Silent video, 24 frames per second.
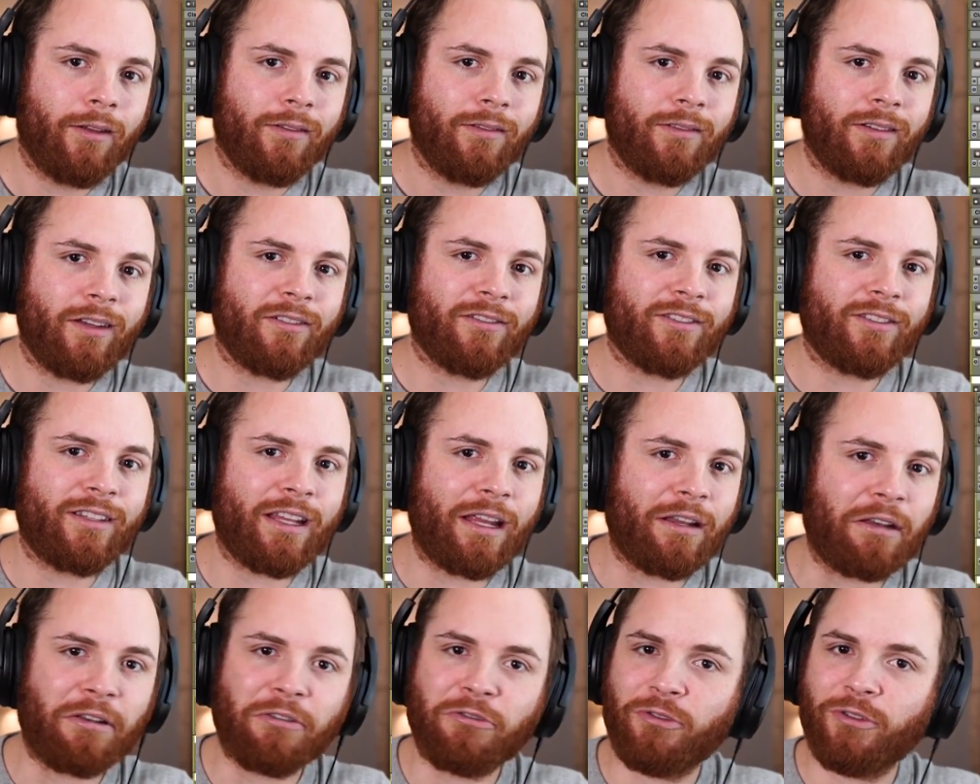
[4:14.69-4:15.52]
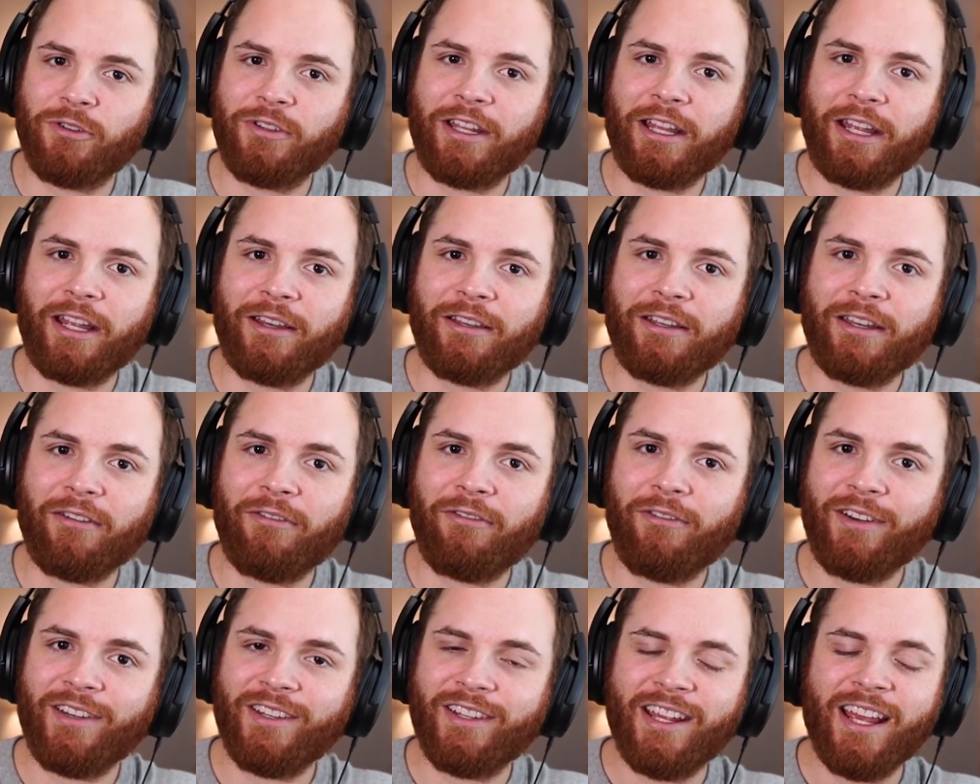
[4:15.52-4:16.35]
sounds interesting and
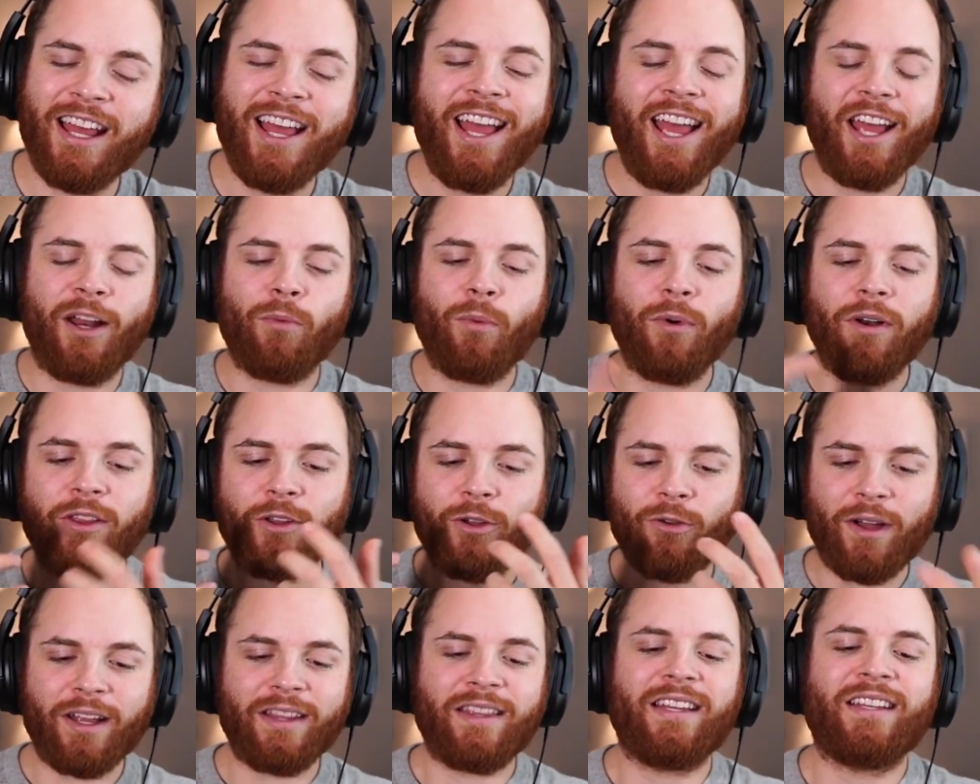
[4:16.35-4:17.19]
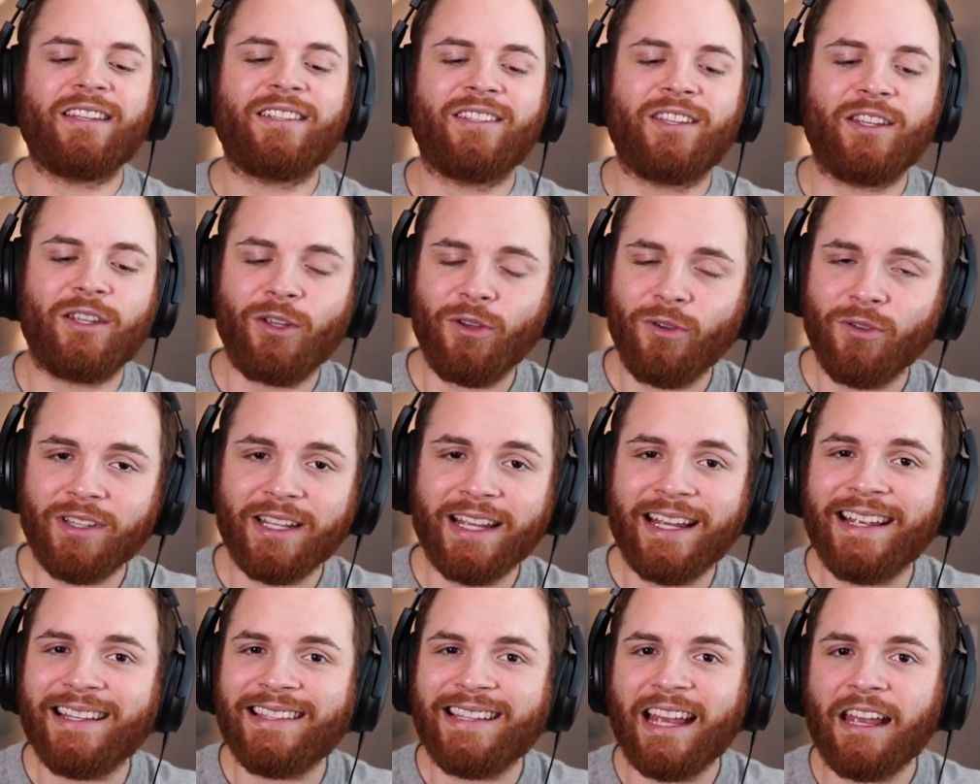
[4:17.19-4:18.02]
different. And one of the great things to use
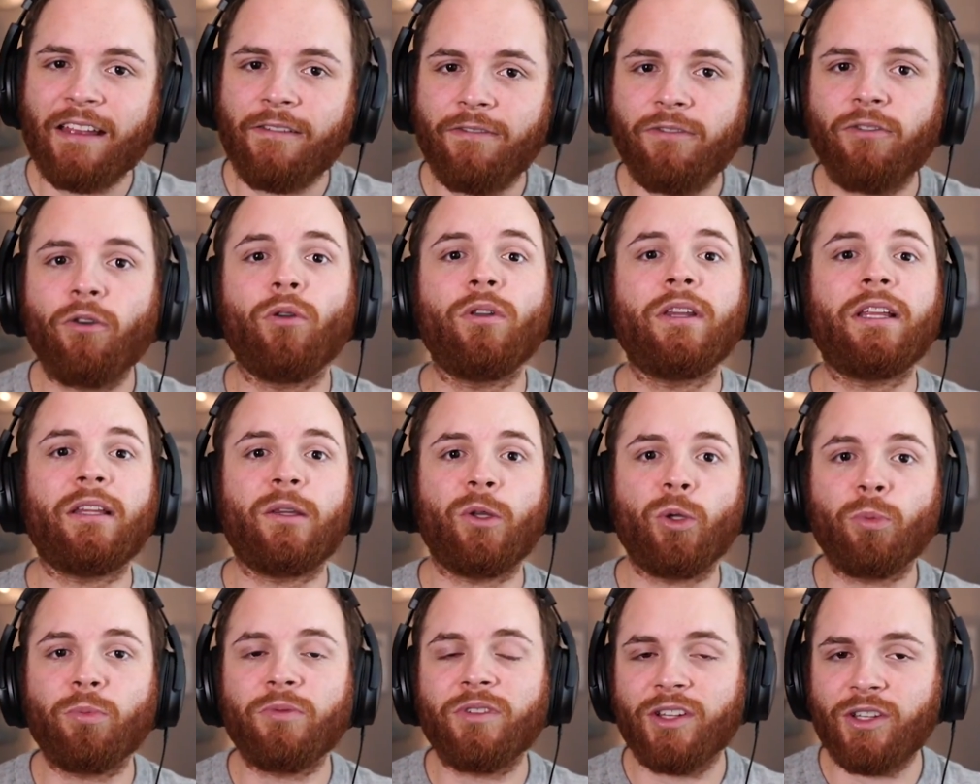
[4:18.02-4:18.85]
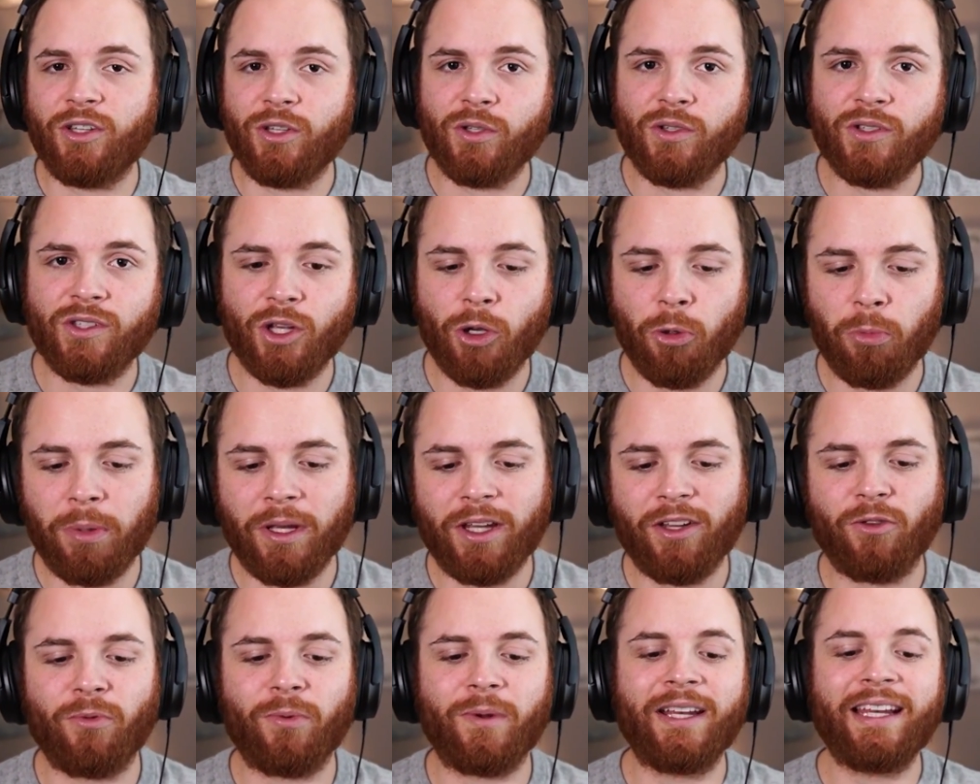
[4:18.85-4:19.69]
is a Foley loop to do so,
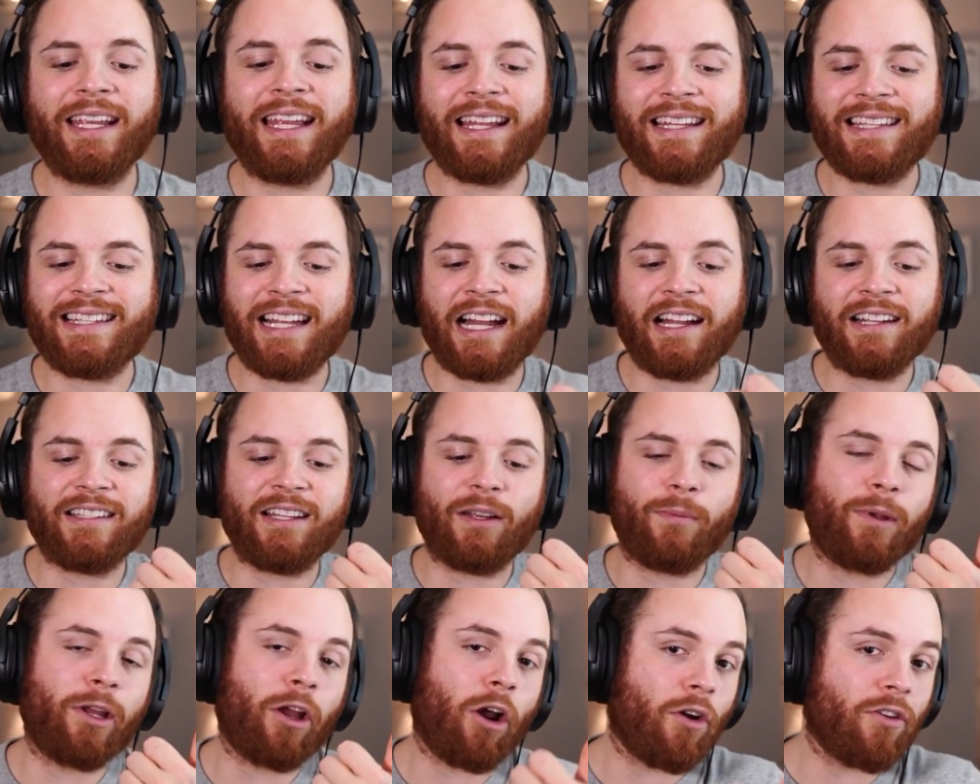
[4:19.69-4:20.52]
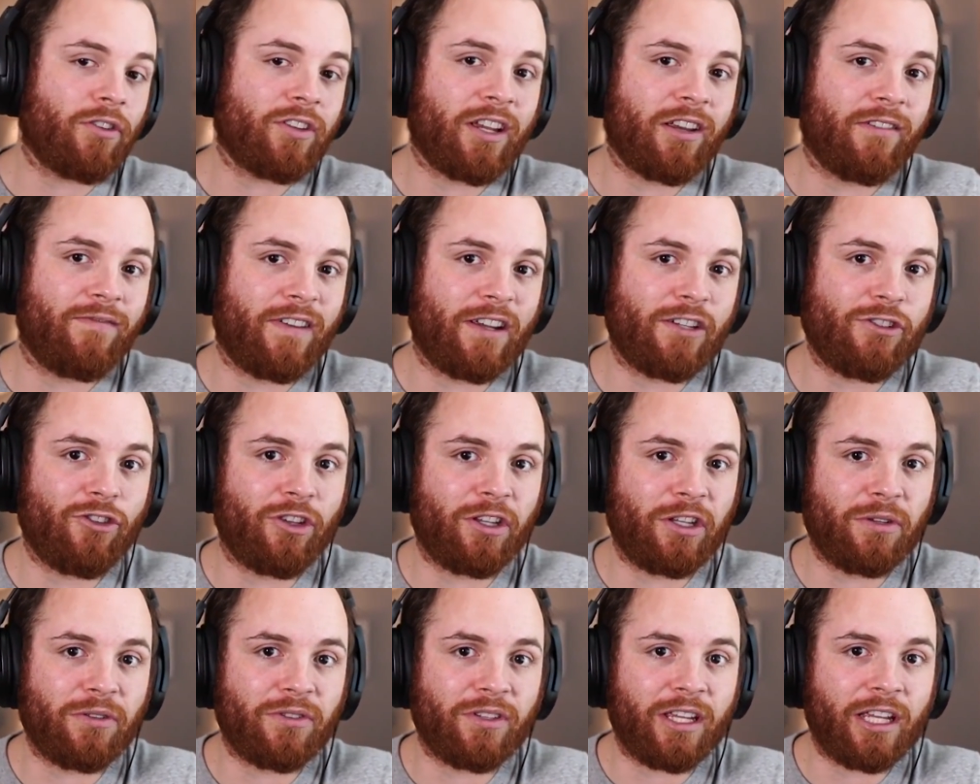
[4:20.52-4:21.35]
because we're going to get sounds that we aren't
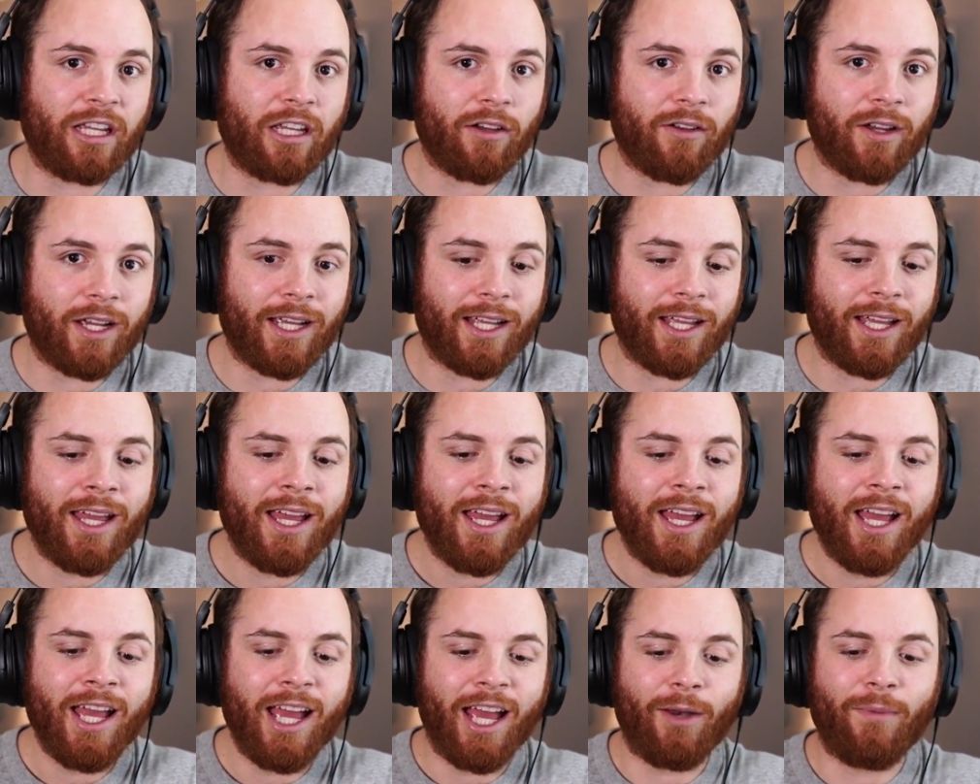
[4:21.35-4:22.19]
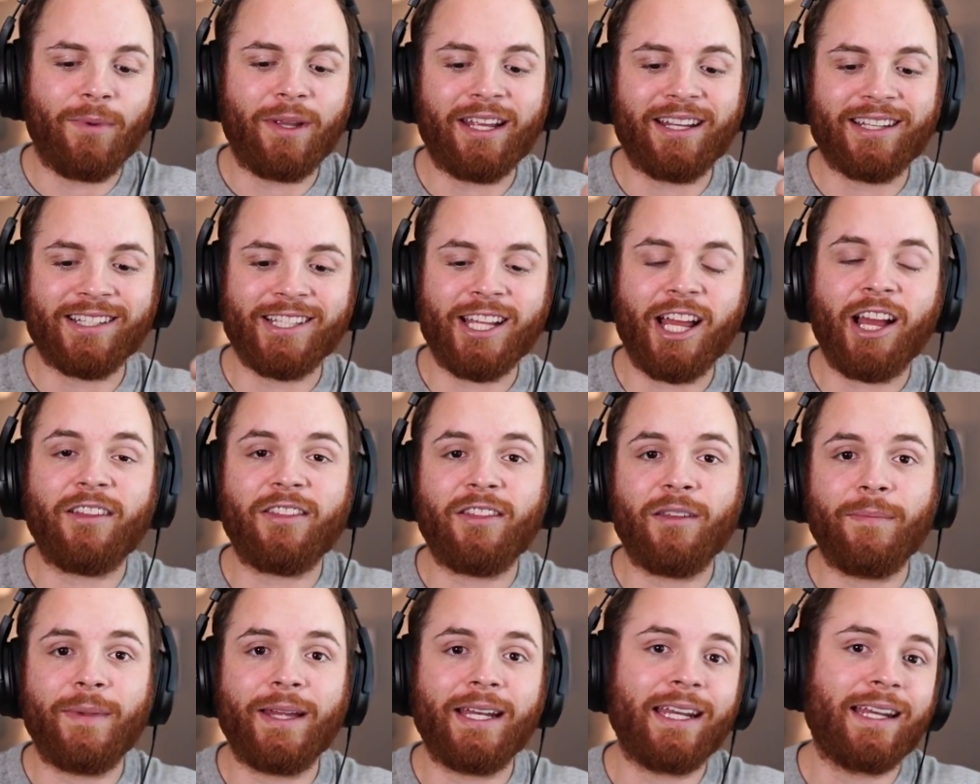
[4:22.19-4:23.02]
conventionally used to hearing, and we can tuck
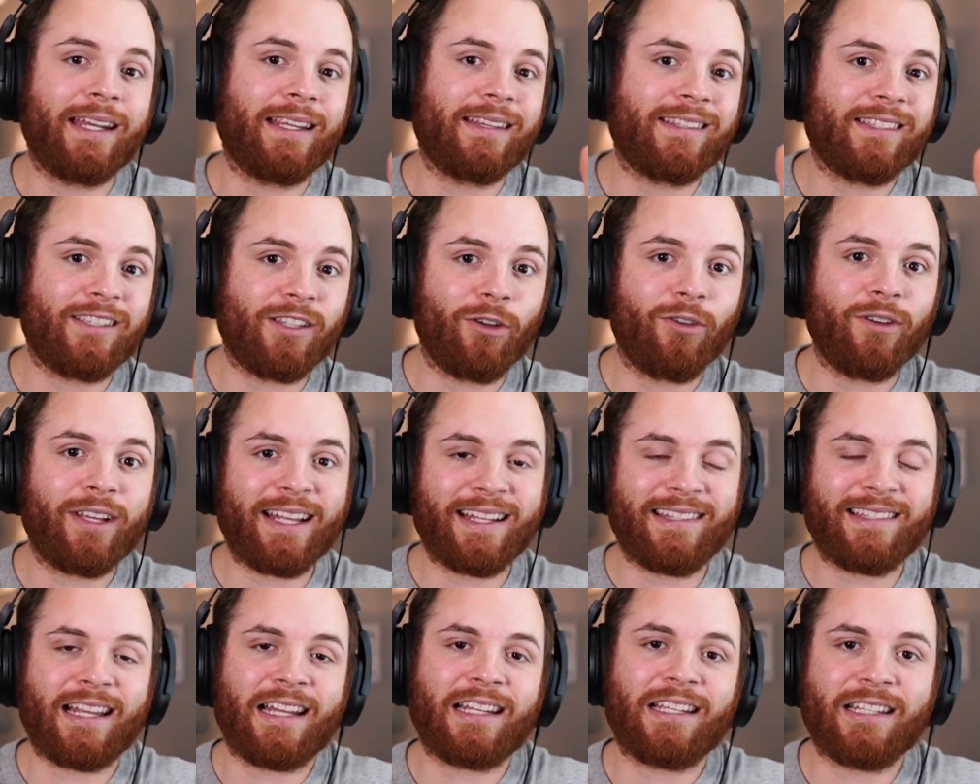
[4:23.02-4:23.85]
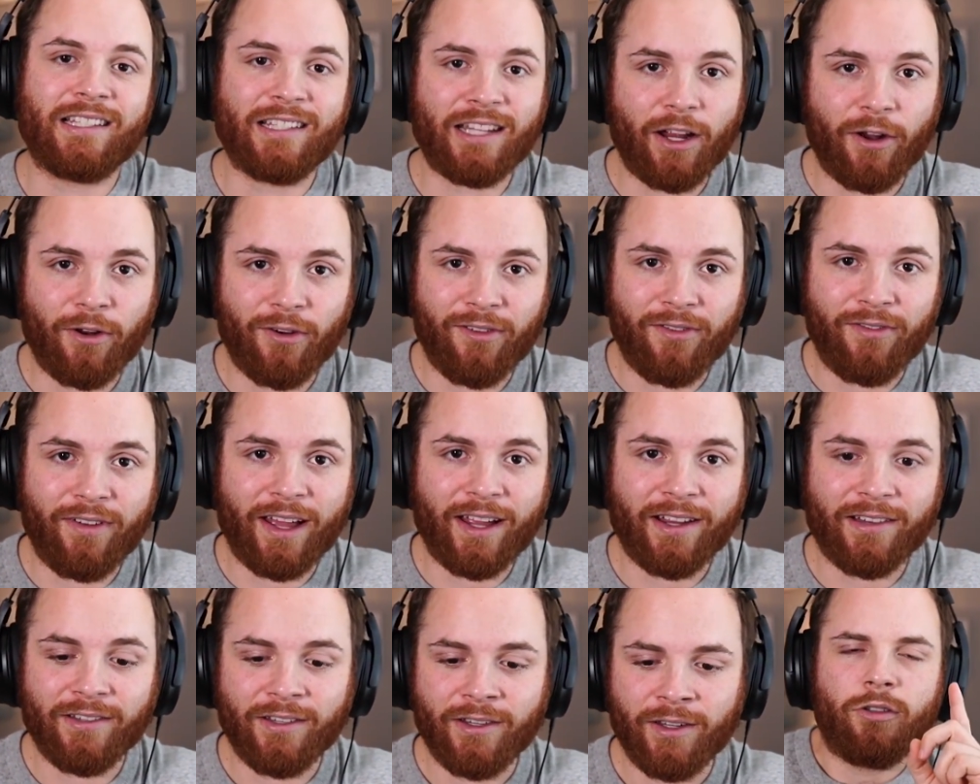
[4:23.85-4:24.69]
them in and it still gets that desired effect.